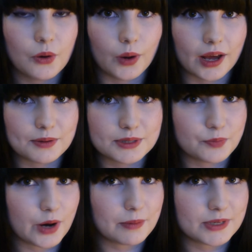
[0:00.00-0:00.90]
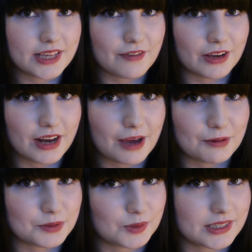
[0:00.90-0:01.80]
When I was in primary 7,
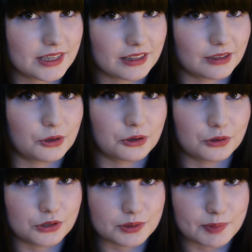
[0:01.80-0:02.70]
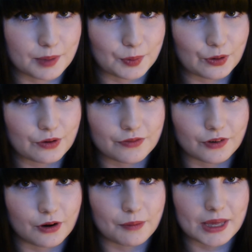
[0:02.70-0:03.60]
I was once in the local newspaper
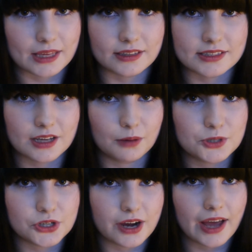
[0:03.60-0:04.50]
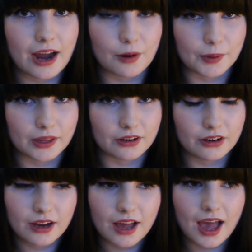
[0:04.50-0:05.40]
for making a sculpture a
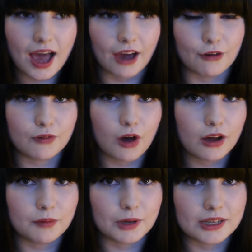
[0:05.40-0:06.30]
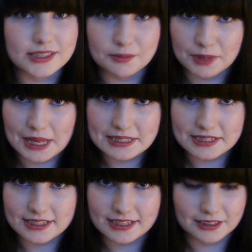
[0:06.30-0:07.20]
caterpillar out of cotton buds and
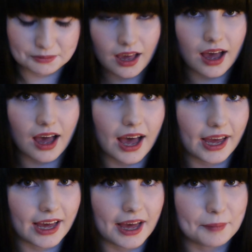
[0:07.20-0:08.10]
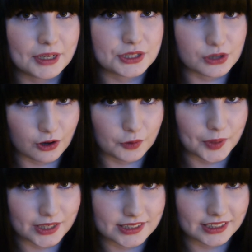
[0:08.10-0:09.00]
plasticine. I am a dog
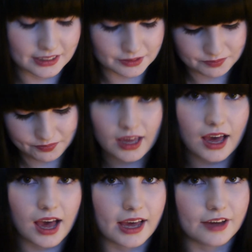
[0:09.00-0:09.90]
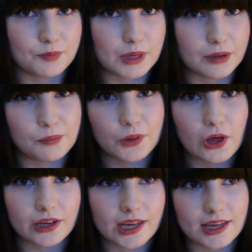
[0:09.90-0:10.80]
person. I have been
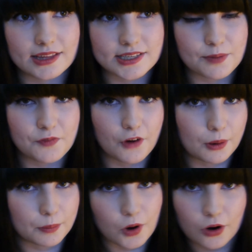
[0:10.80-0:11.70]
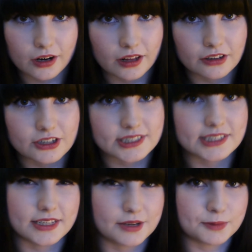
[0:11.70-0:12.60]
blogging in some form or another
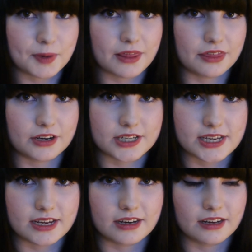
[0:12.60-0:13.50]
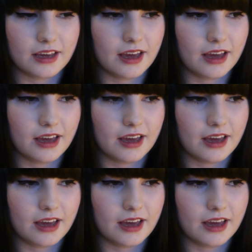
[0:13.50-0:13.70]
since I was about 13.